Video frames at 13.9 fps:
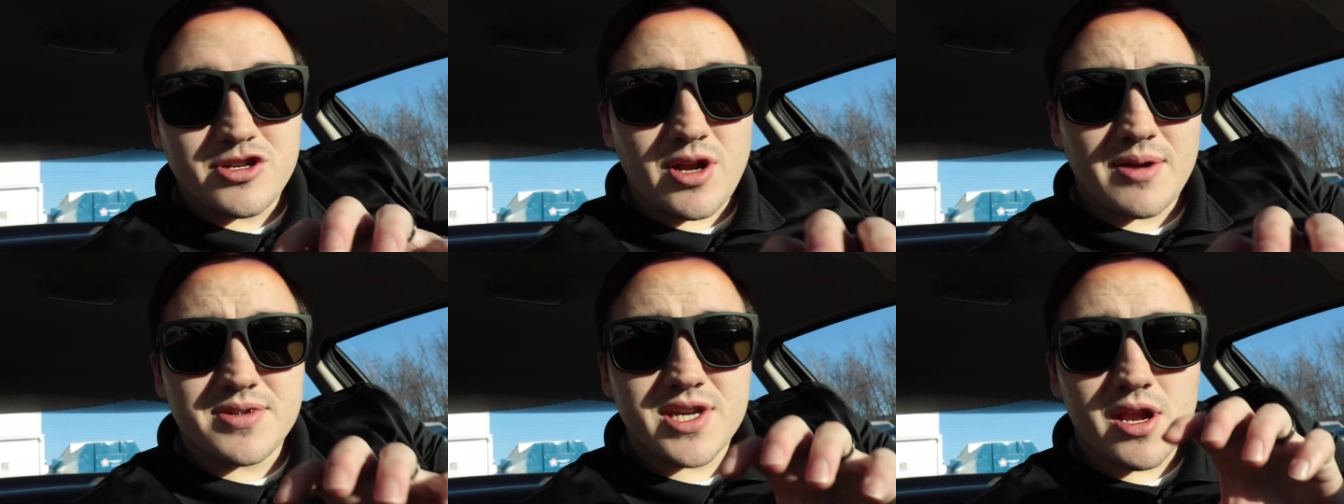
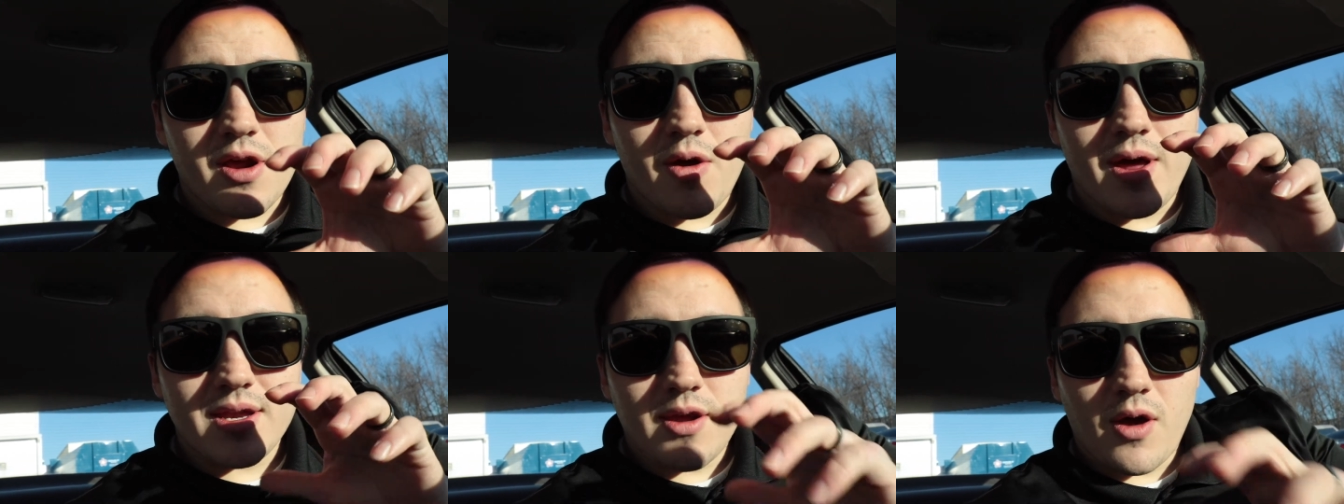So I'm just gonna go
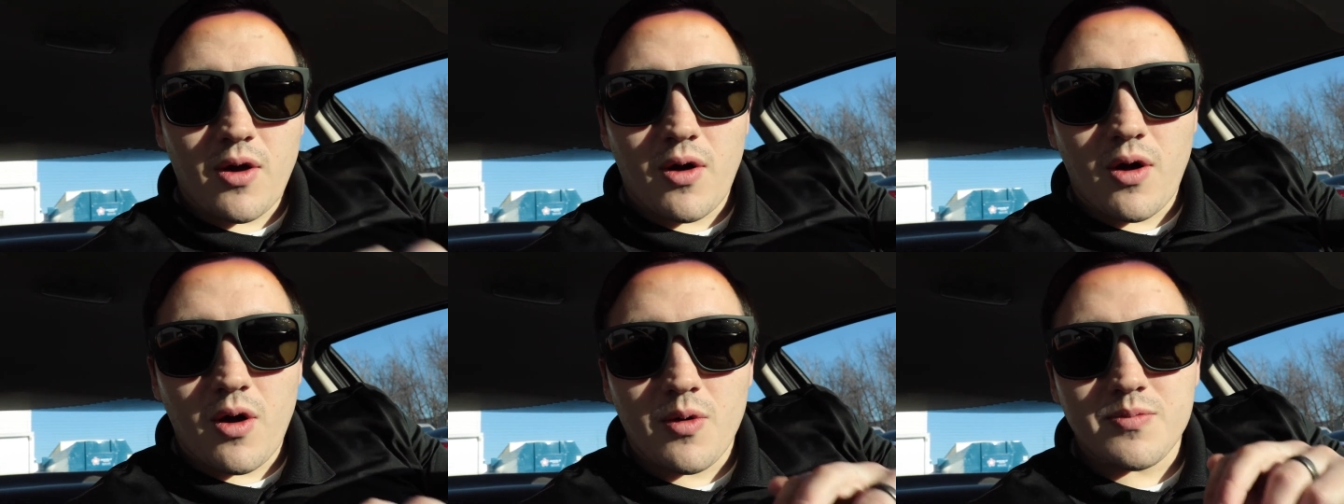ahead and go
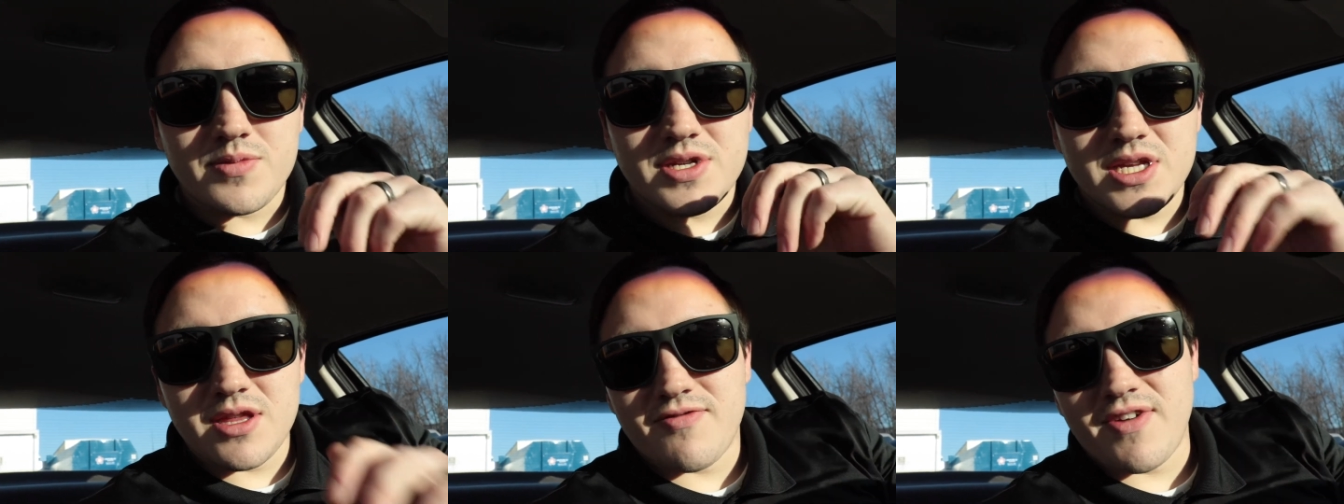home,
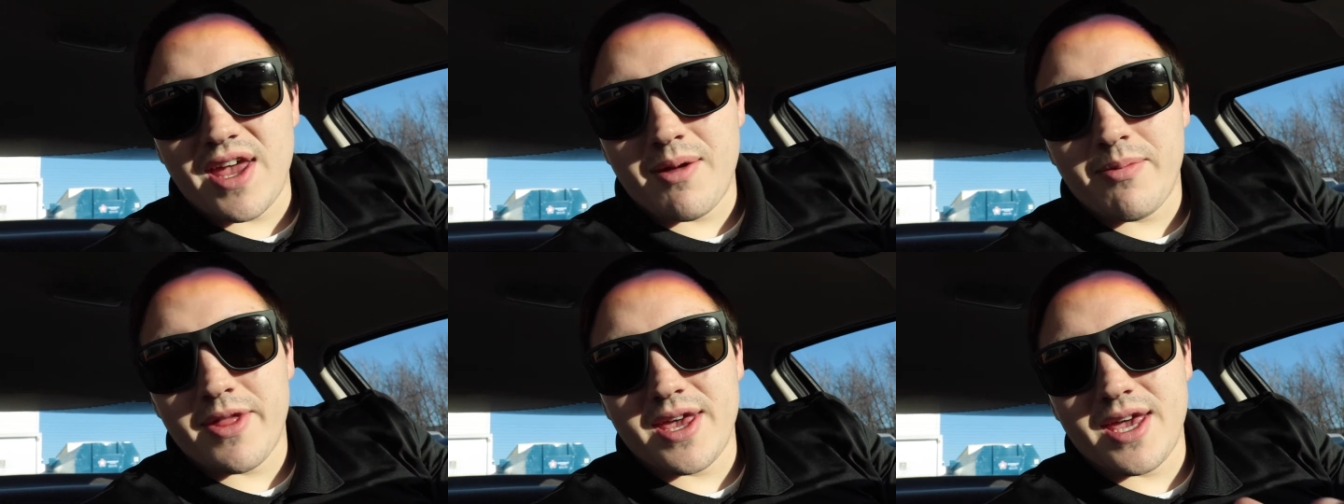see the
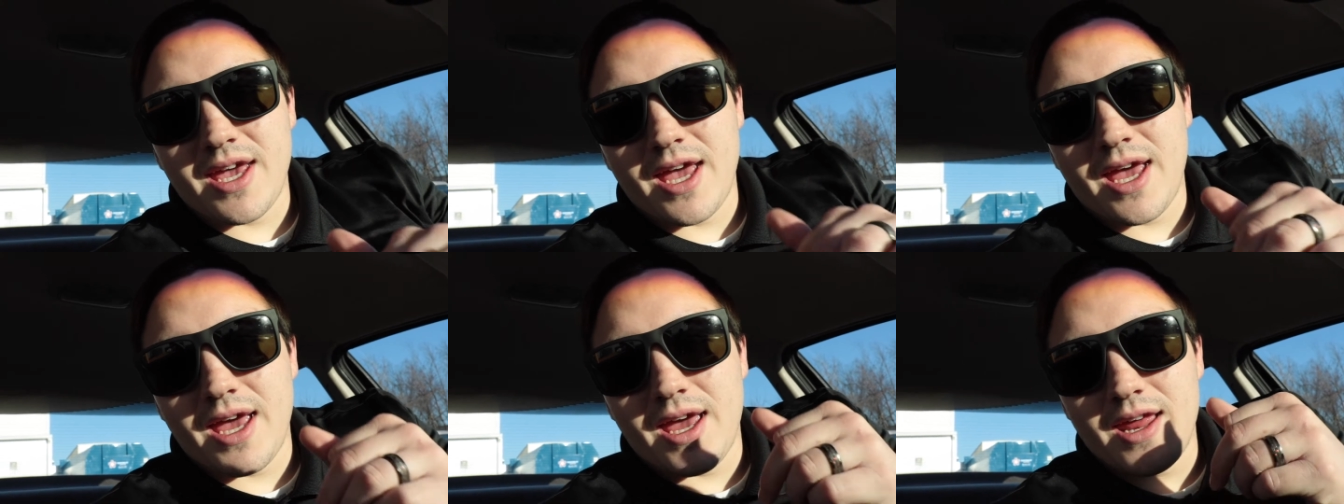family,
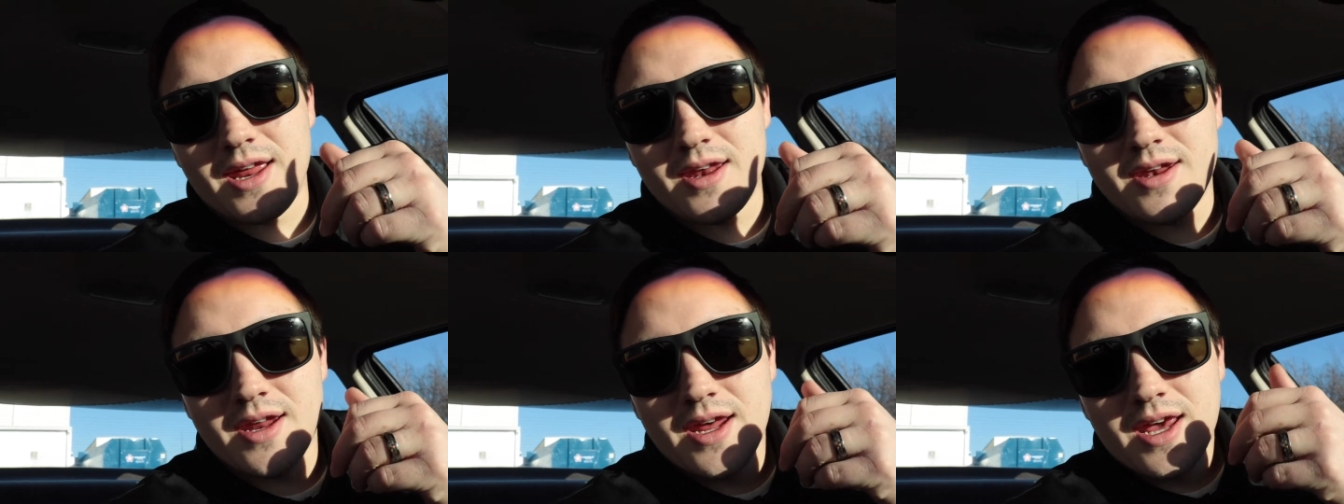
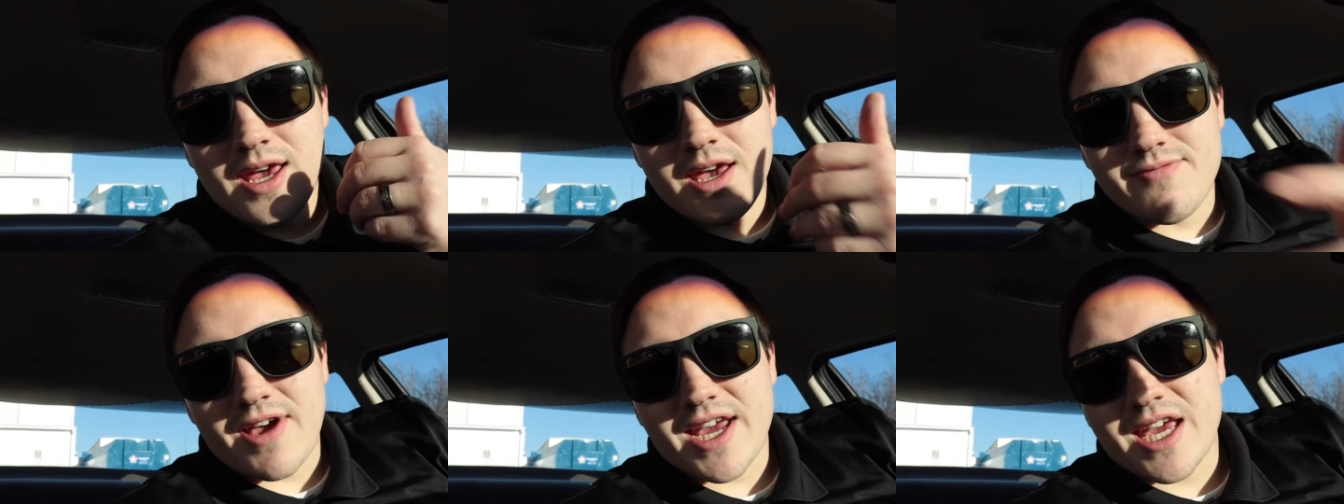and
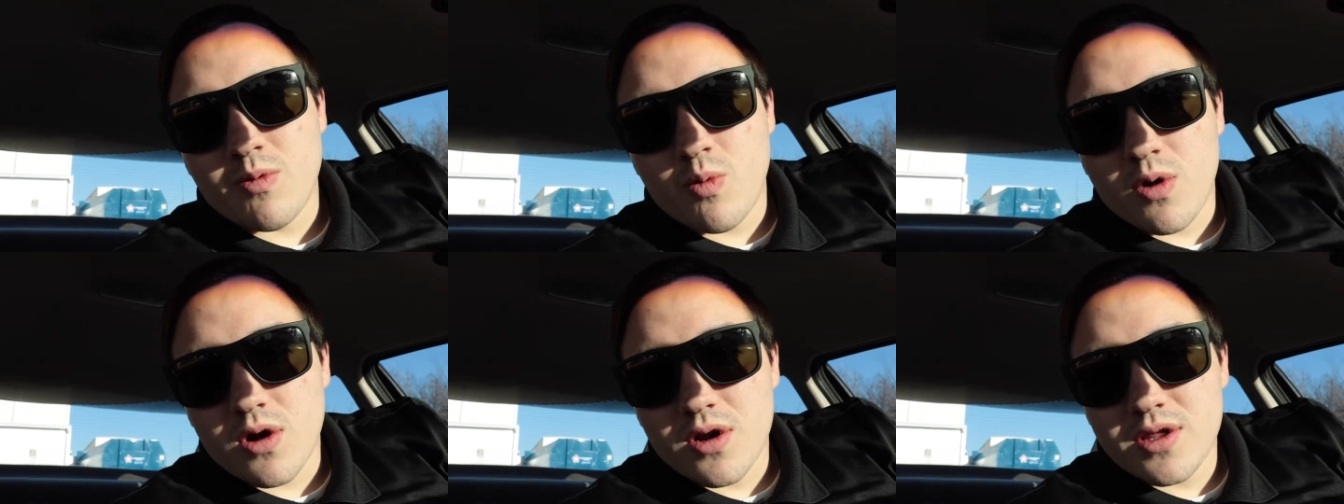if I get
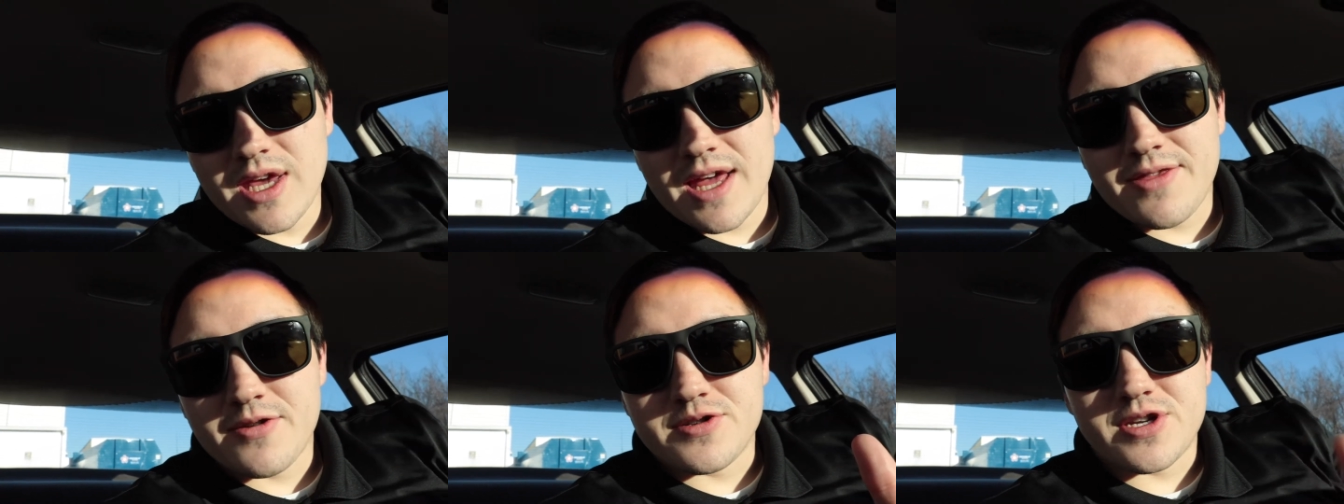word
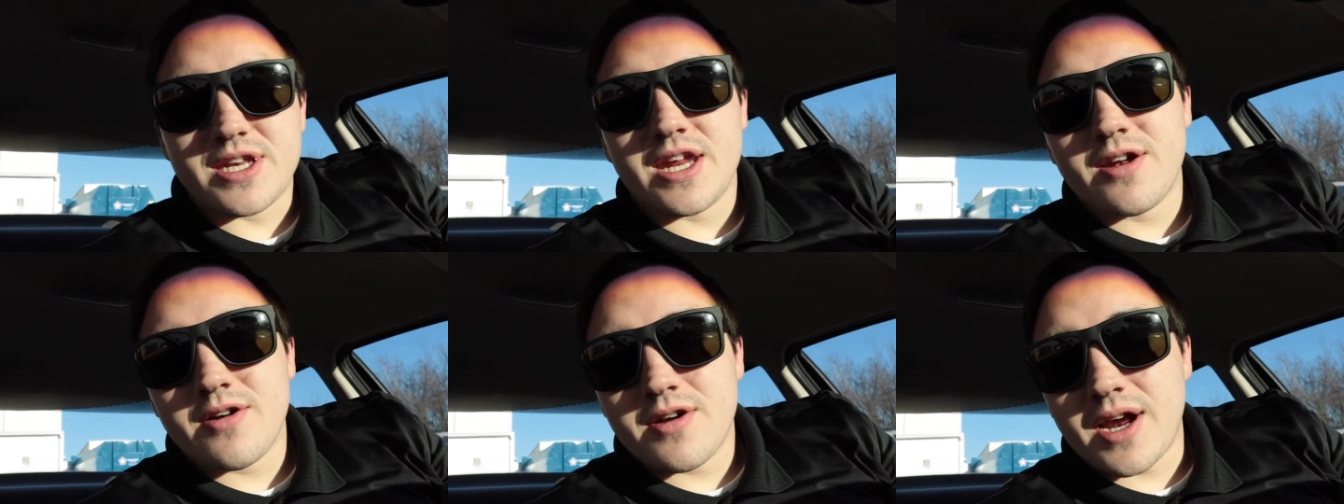that there's a
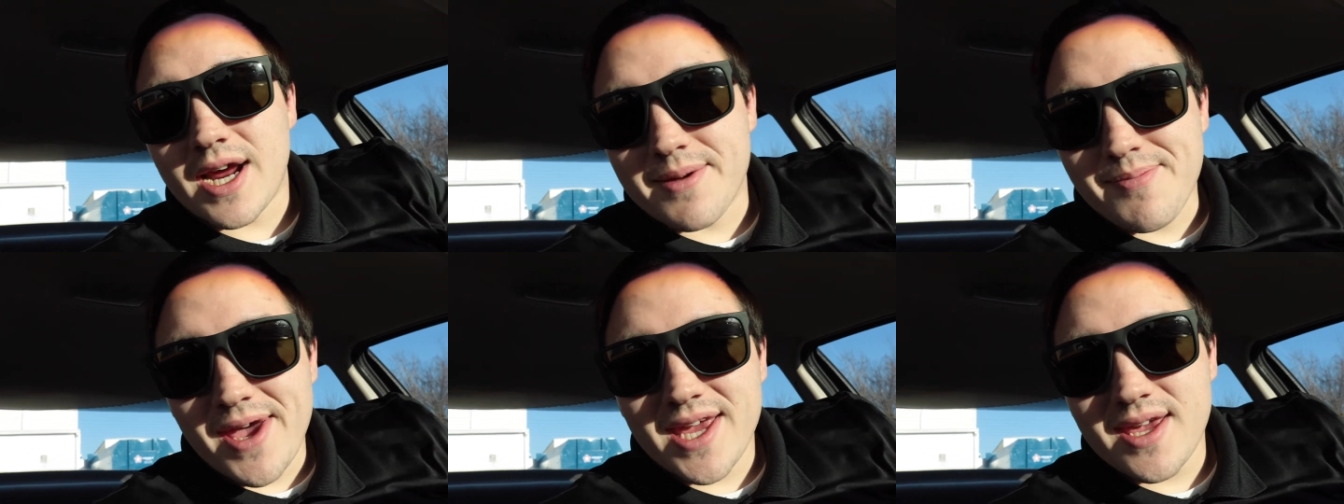dinner and I
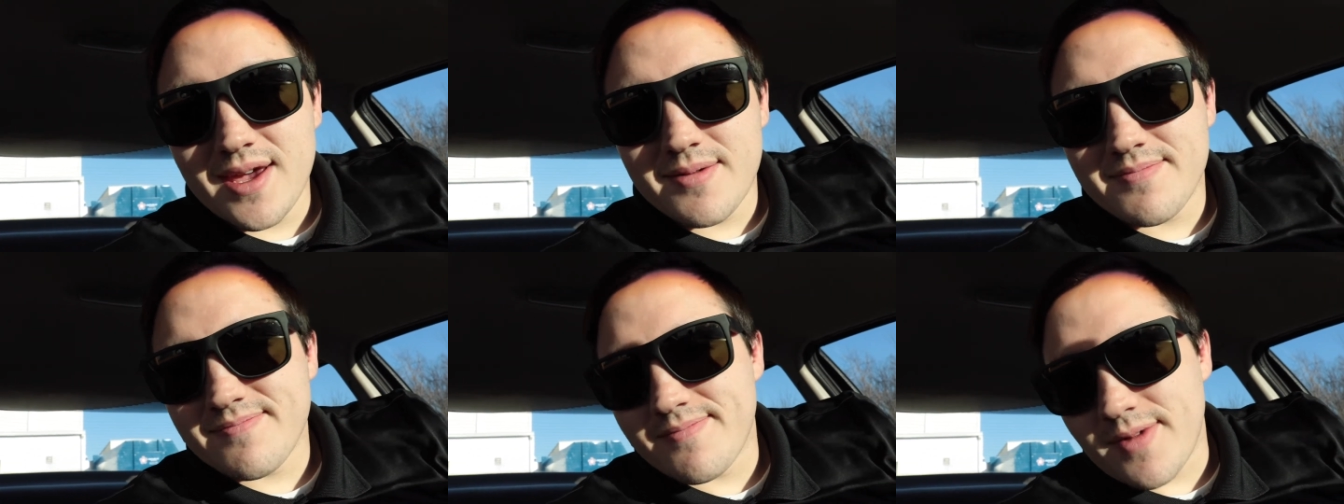can make
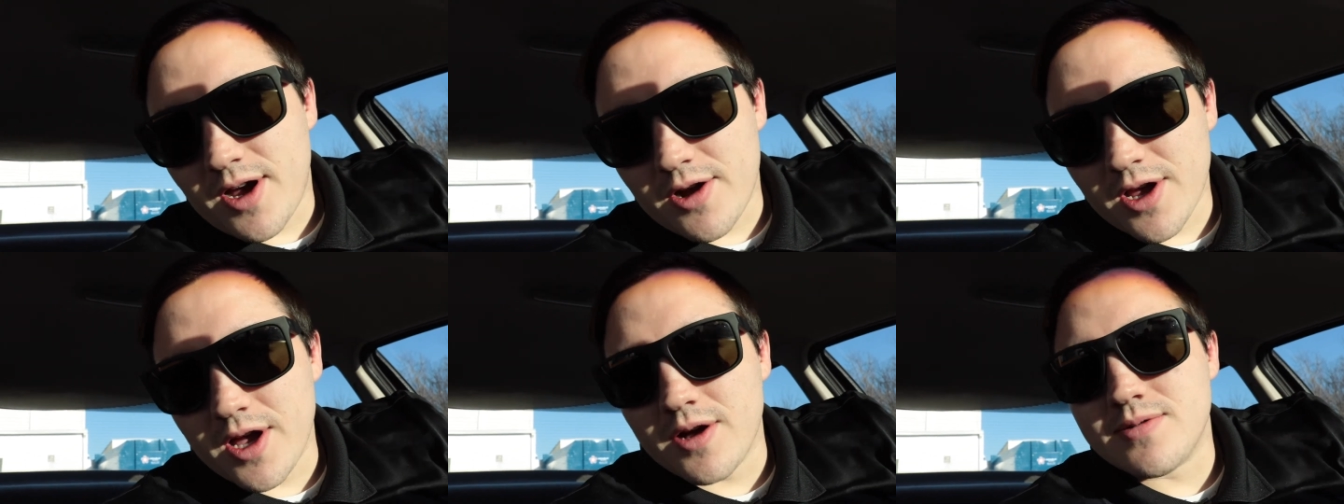it,
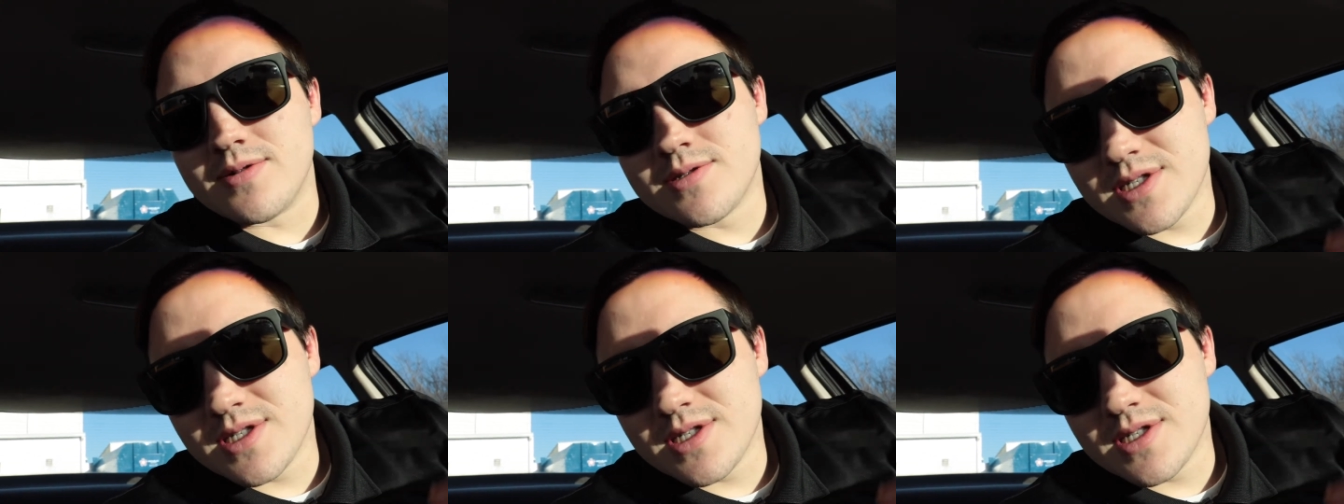I'll go.